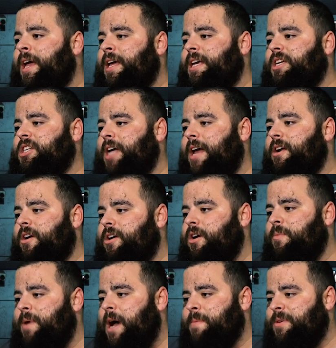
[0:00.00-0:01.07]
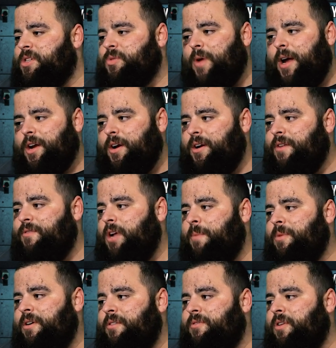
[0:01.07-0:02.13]
He shattered Obama's record of
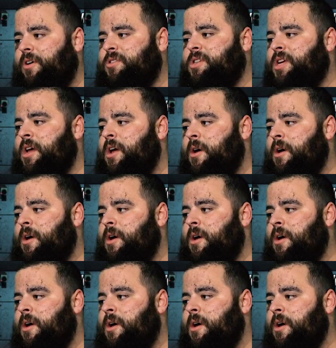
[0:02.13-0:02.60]
number of votes